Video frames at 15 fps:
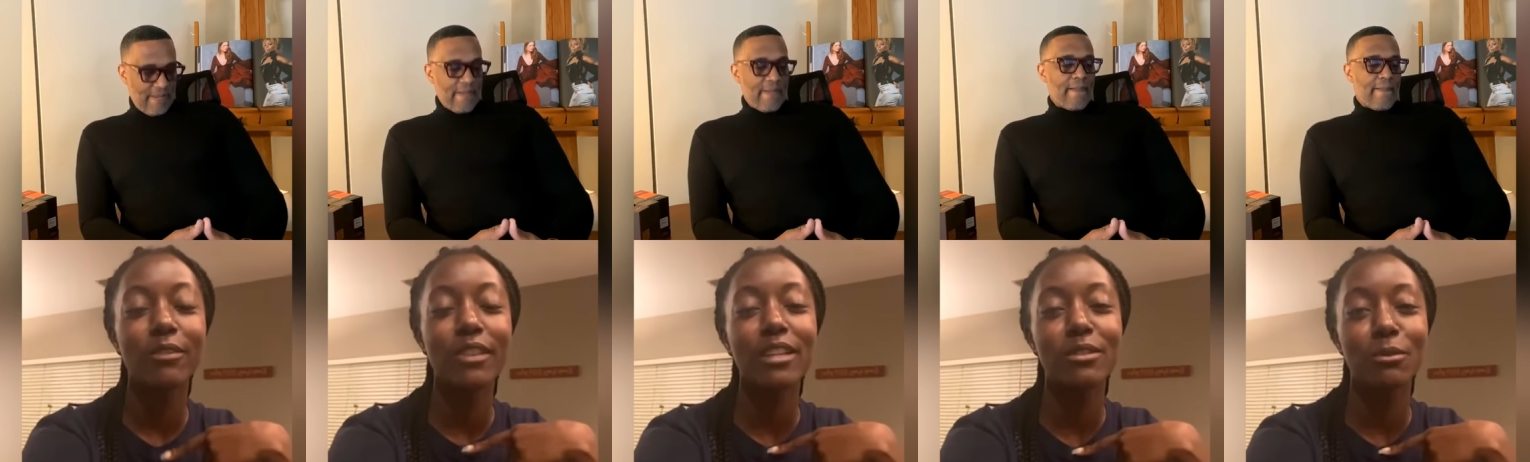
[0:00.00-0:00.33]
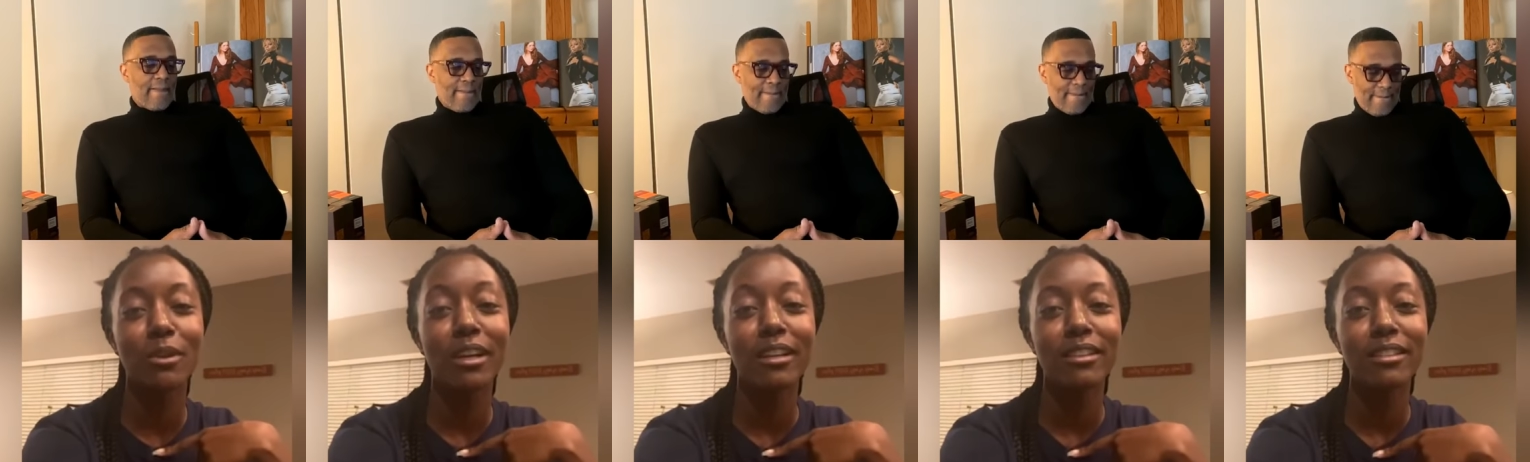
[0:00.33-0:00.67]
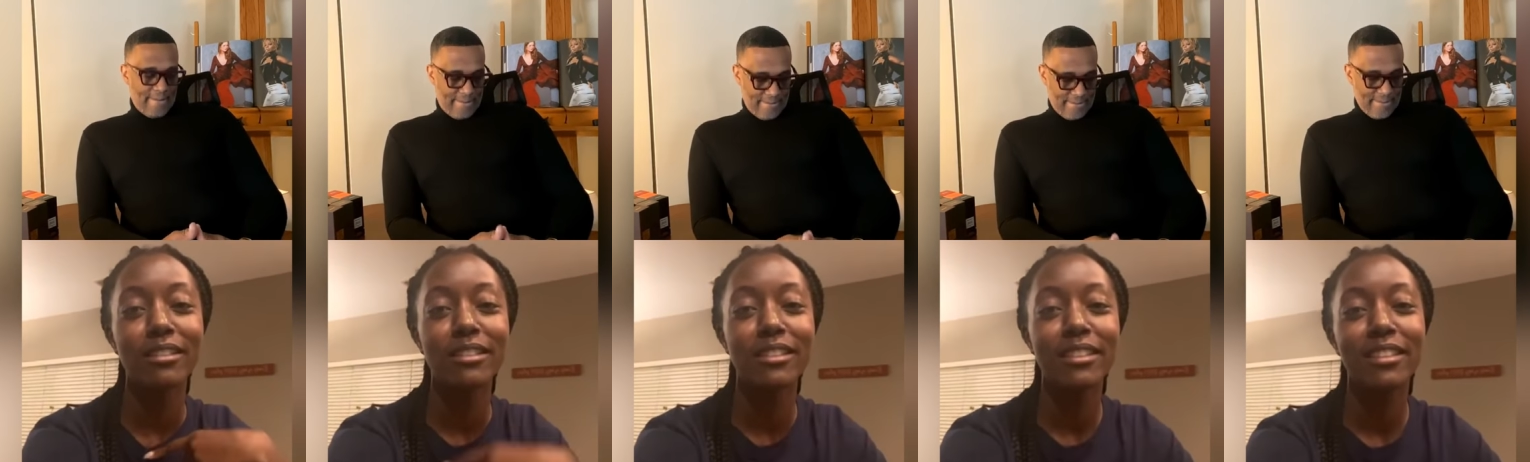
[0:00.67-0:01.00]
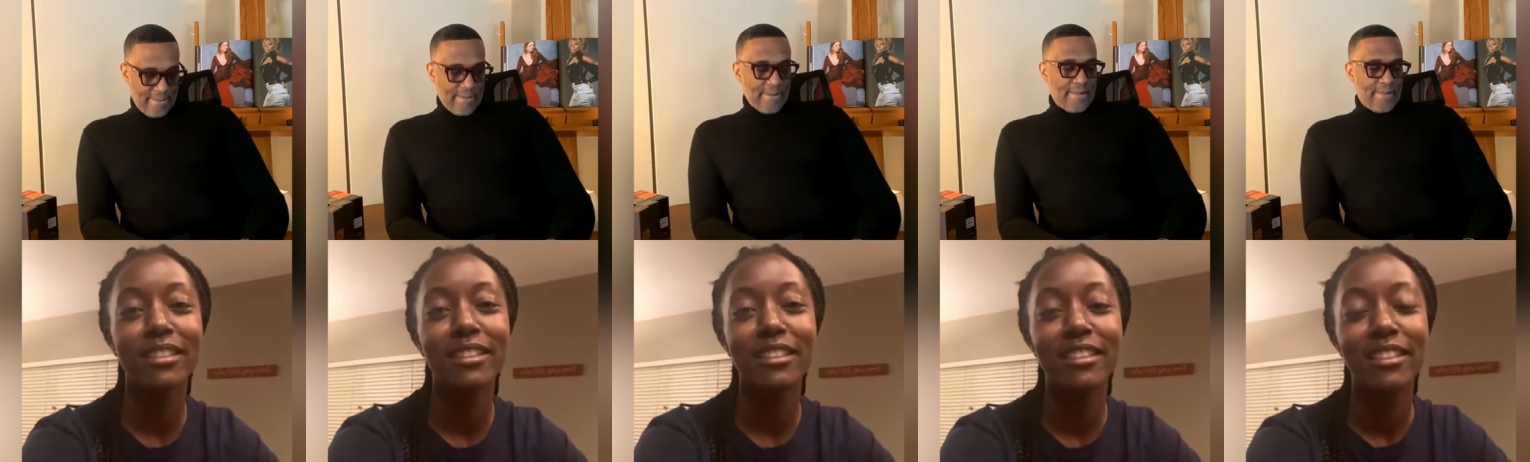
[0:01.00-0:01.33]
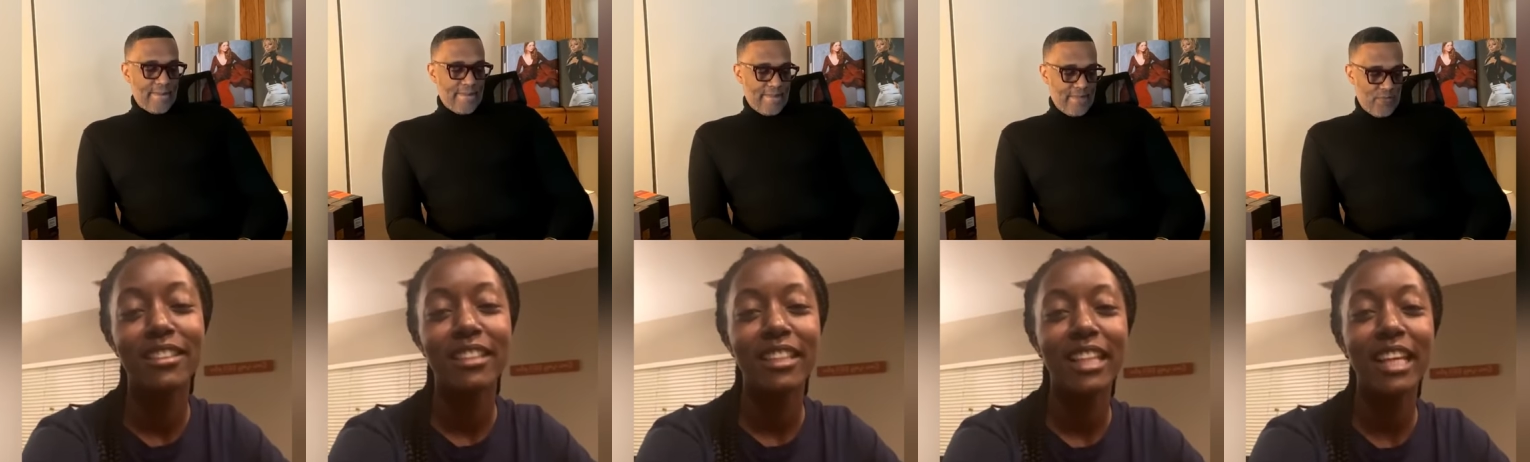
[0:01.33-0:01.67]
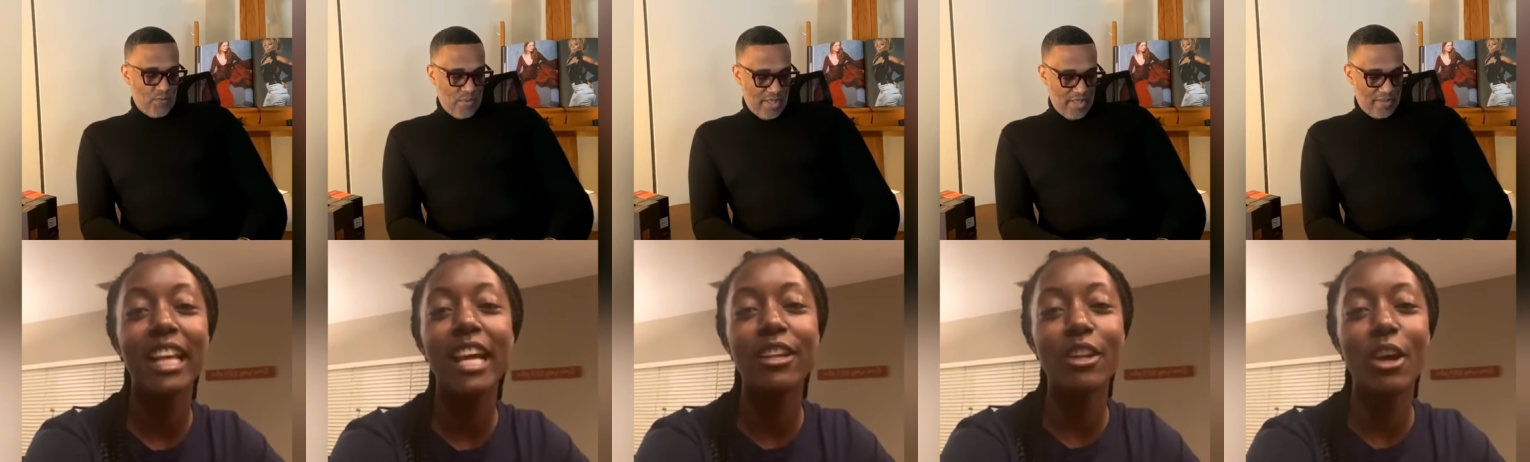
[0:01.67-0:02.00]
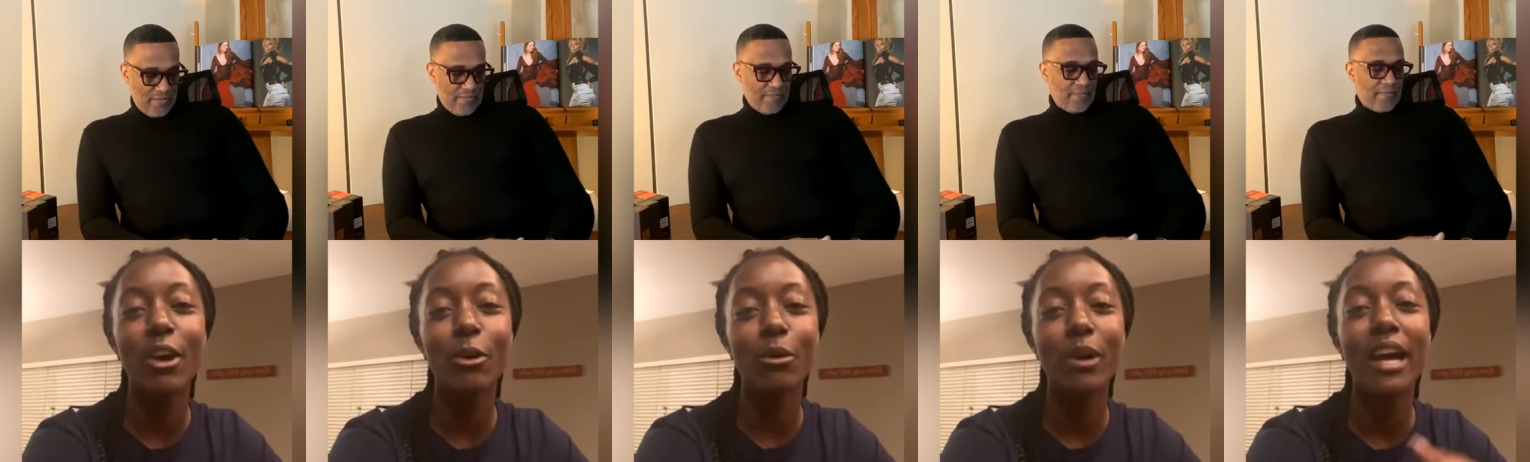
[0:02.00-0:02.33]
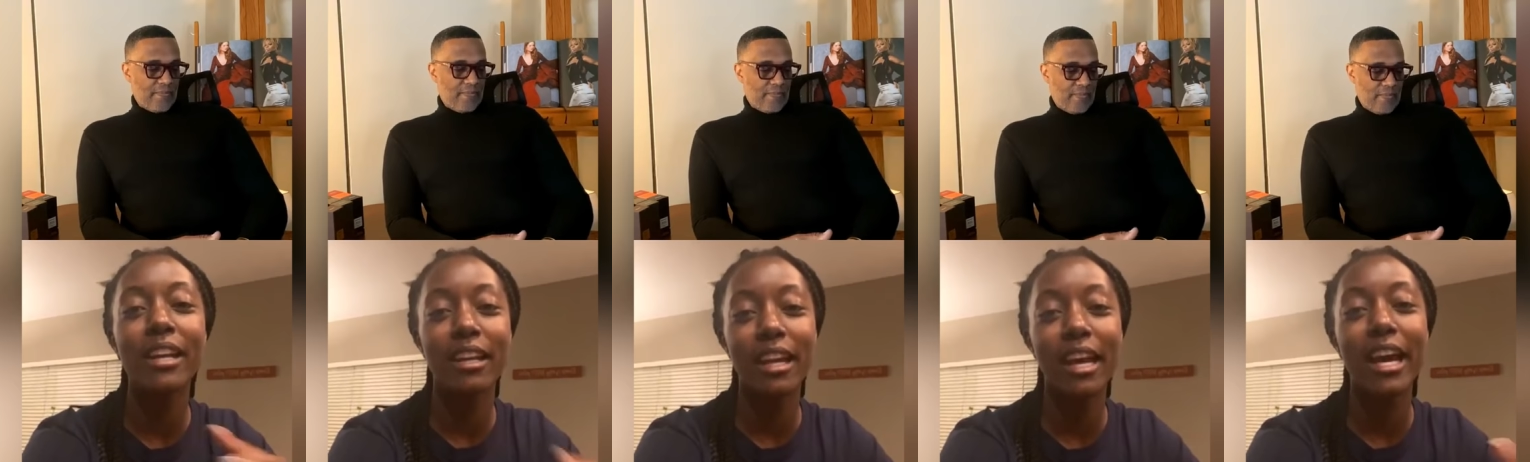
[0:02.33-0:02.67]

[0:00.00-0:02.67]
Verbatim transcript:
Speaker 1: as well. And no. I know, I know, I